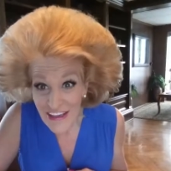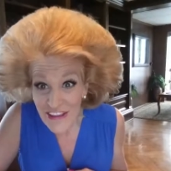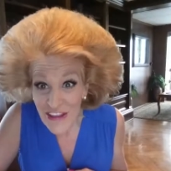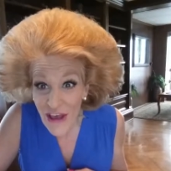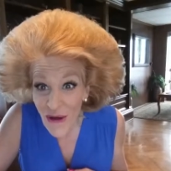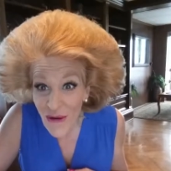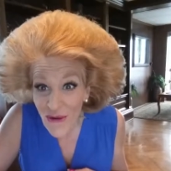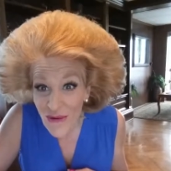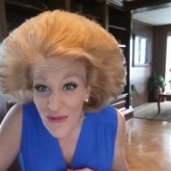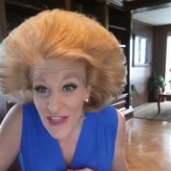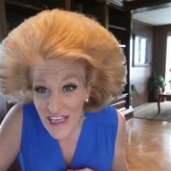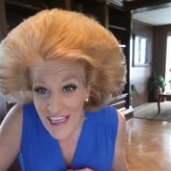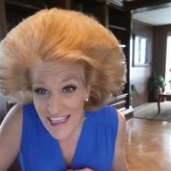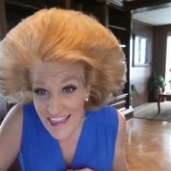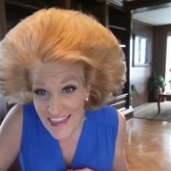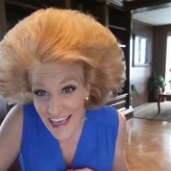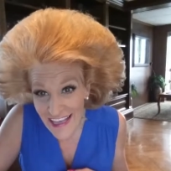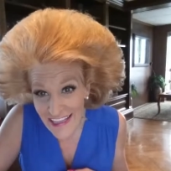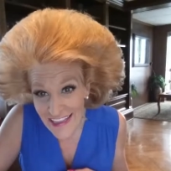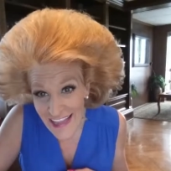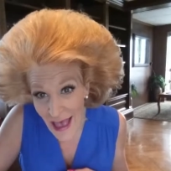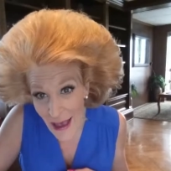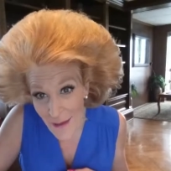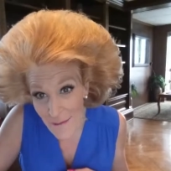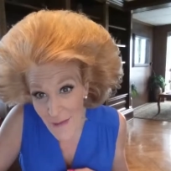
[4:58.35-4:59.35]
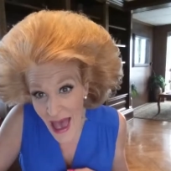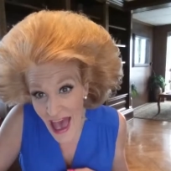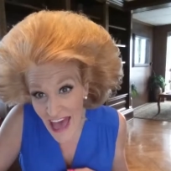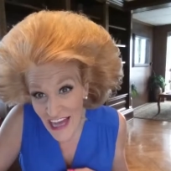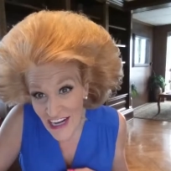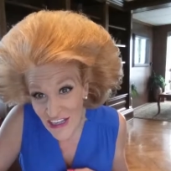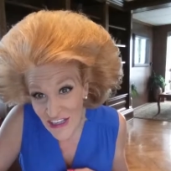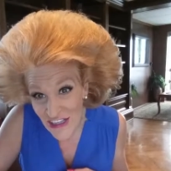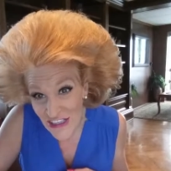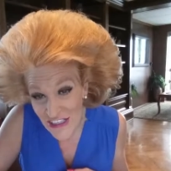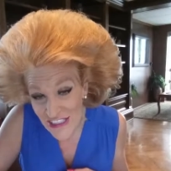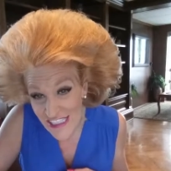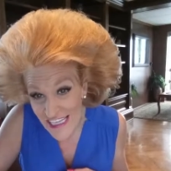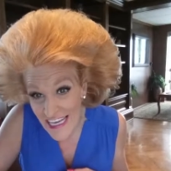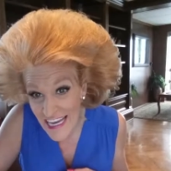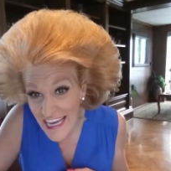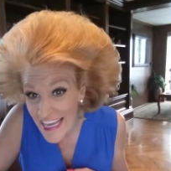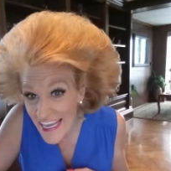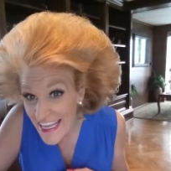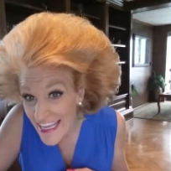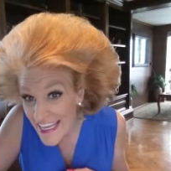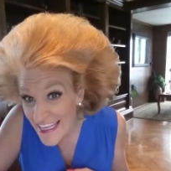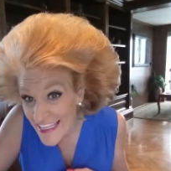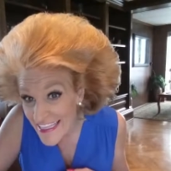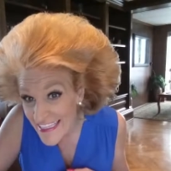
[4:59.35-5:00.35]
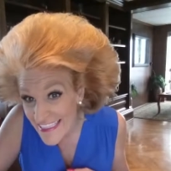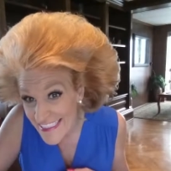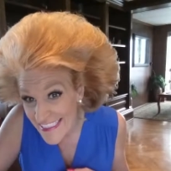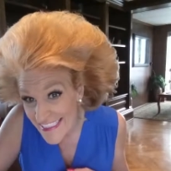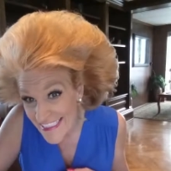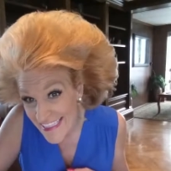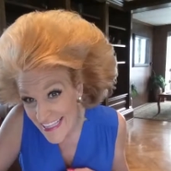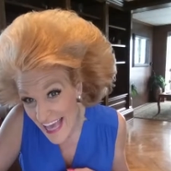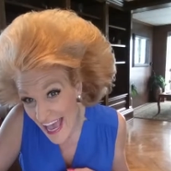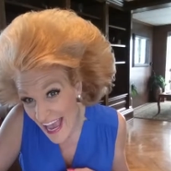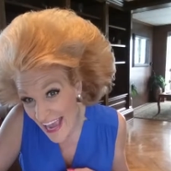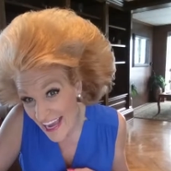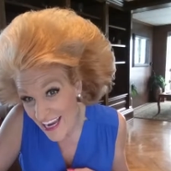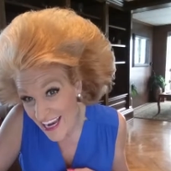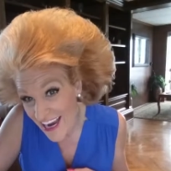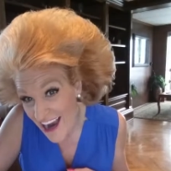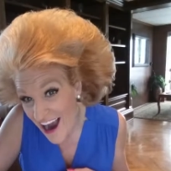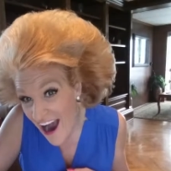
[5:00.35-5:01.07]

The only thing that matters is that